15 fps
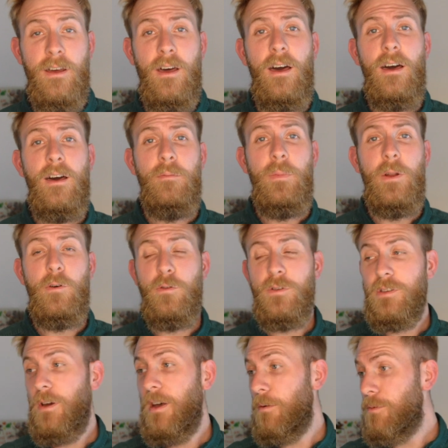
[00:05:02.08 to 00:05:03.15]
but it
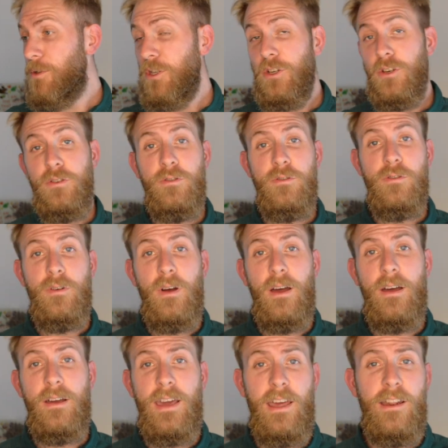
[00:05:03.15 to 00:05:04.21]
also helps you
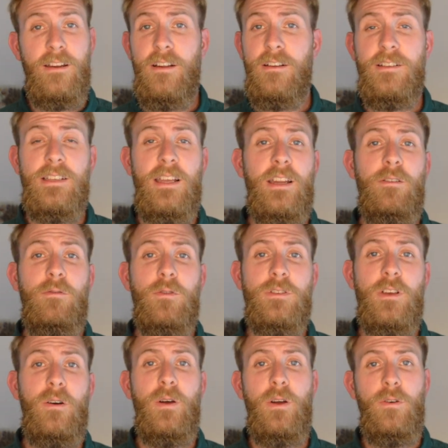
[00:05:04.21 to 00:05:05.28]
gain an understanding of what's
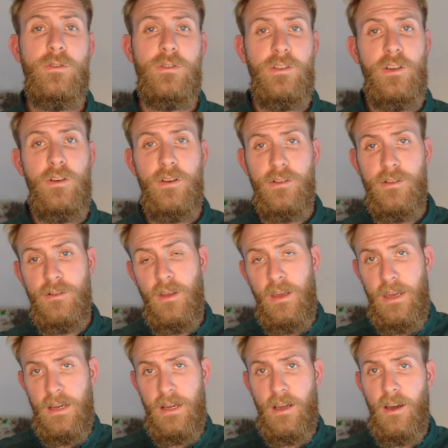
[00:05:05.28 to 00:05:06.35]
going on so you can
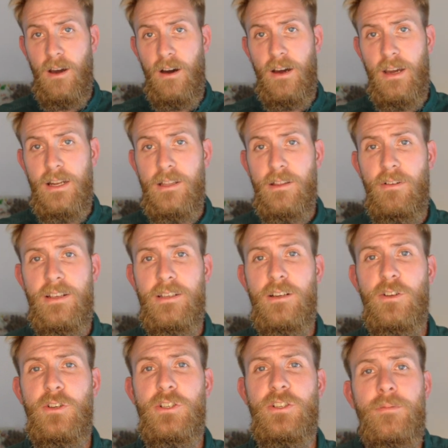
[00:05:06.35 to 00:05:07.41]
guide the
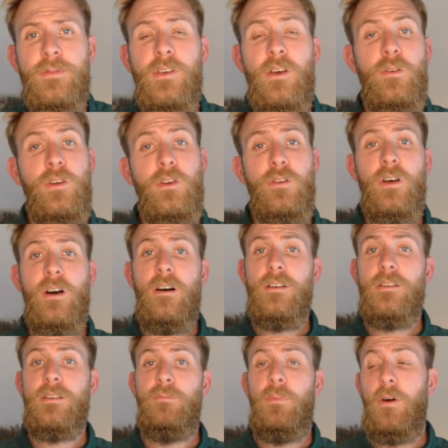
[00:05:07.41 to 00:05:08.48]
resolution. So you'd
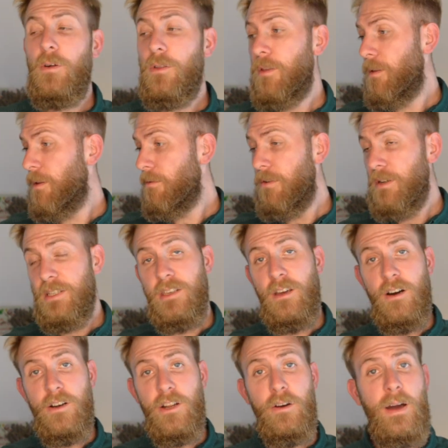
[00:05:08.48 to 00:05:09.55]
ask both
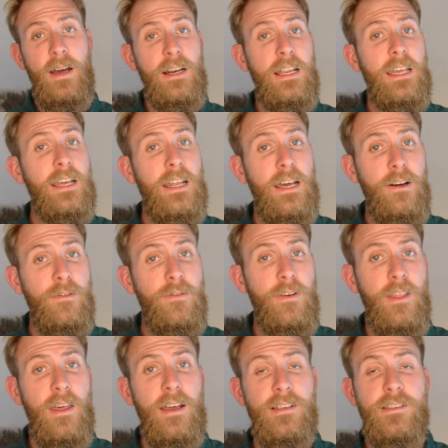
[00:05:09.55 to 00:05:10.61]
Cristiano and Lionel for
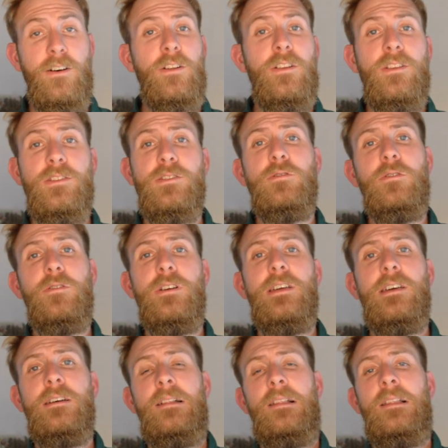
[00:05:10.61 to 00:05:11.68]
their side of the
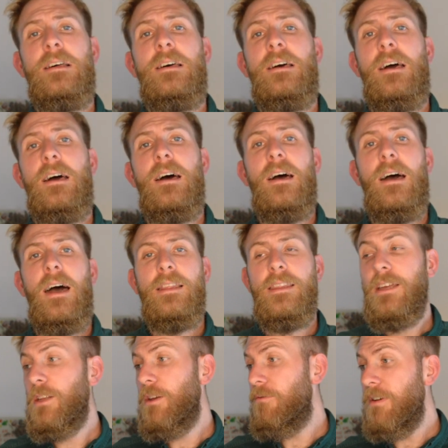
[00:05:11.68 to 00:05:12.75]
story, and
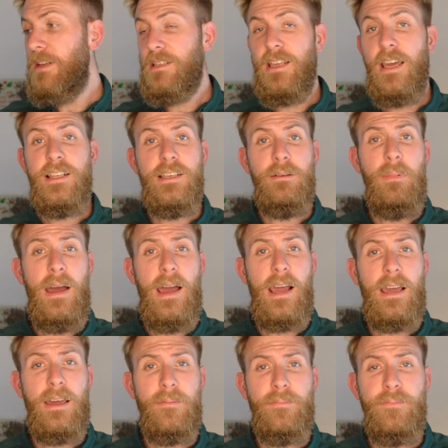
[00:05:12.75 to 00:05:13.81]
then you restate it
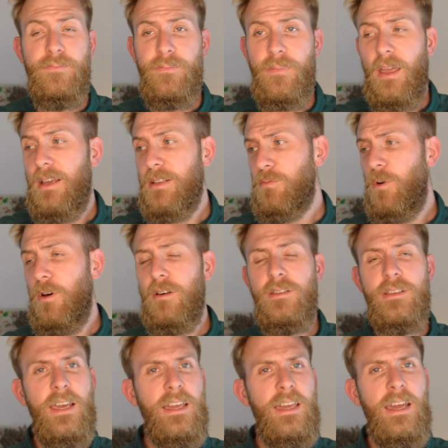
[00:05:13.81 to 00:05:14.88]
back. It's worth
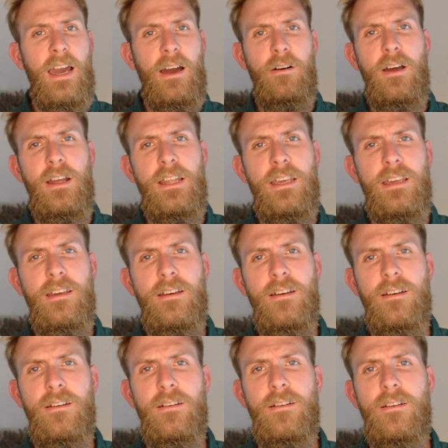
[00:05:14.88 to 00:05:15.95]
taking out any
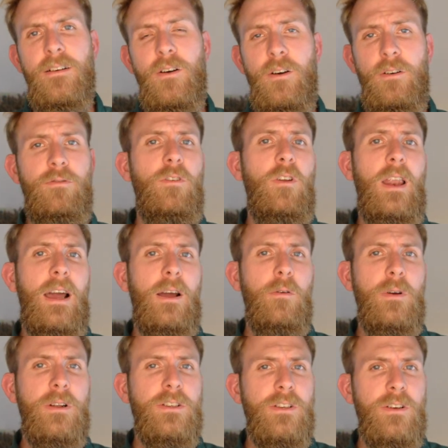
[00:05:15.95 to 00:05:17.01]
hurtful
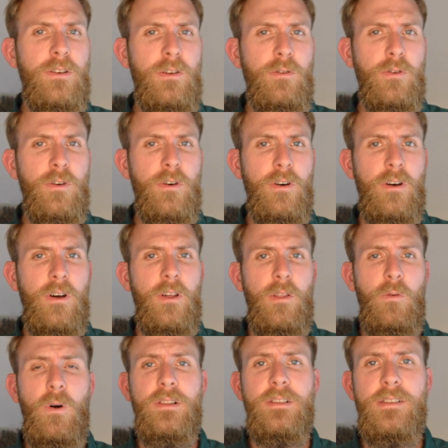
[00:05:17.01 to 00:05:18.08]
language so you're not
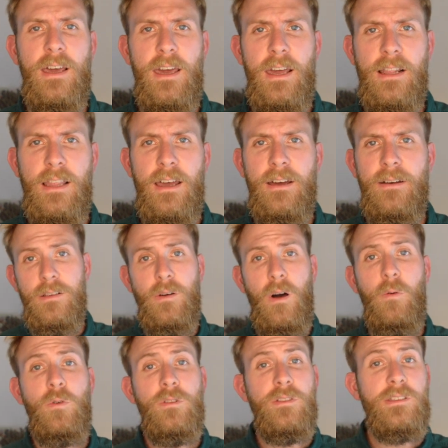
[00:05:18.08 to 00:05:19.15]
the one saying that. So I
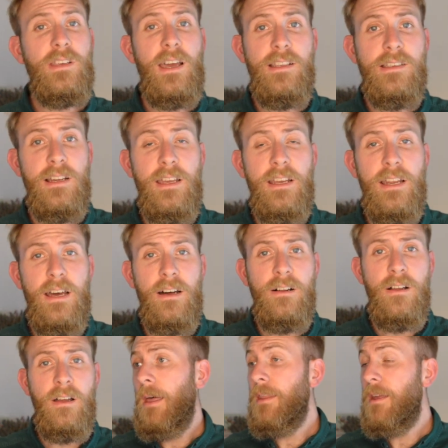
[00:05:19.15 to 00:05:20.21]
wouldn't say to
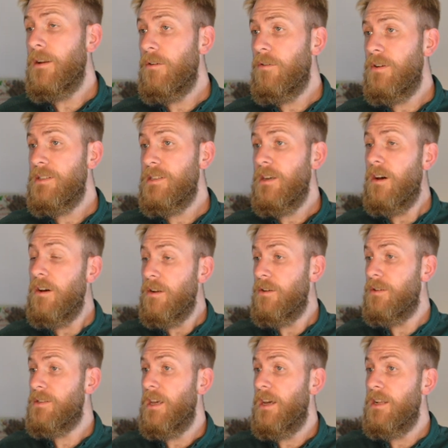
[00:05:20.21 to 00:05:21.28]
Lionel, and then Cristiano
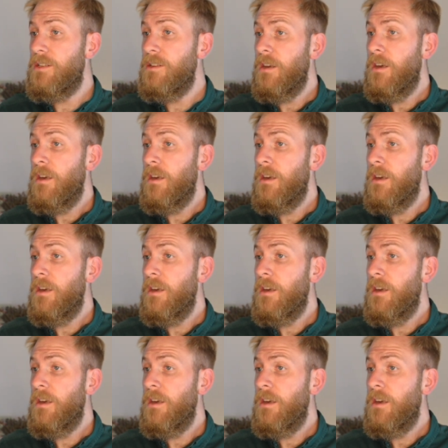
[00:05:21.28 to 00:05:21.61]
said,